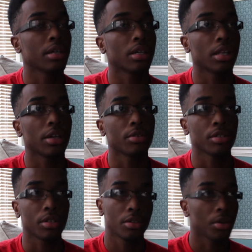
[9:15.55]
Claire is
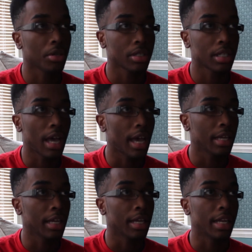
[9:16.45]
on the darker side,
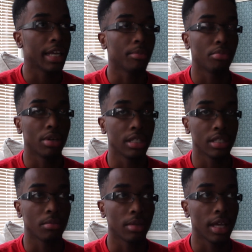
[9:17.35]
Nick brings
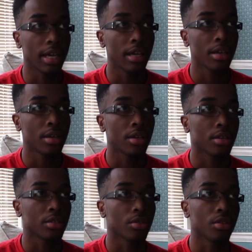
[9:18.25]
some light.
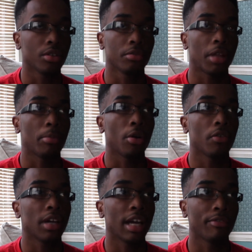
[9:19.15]
So they
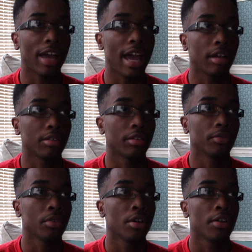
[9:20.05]
both kind of act
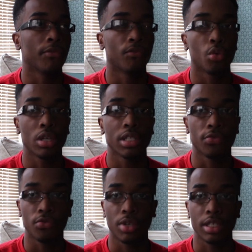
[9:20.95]
of voice
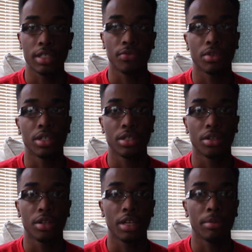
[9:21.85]
of reasons for each
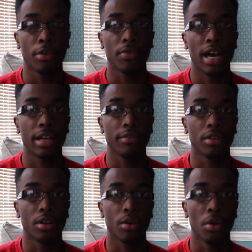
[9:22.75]
other. They both kind of
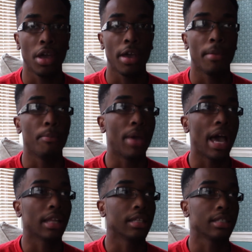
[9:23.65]

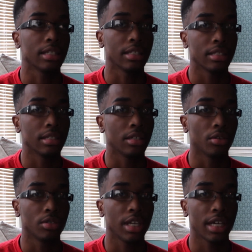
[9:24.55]
balance and
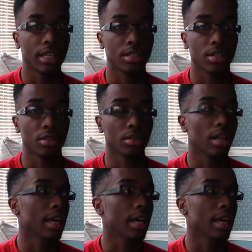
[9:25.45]
check each other.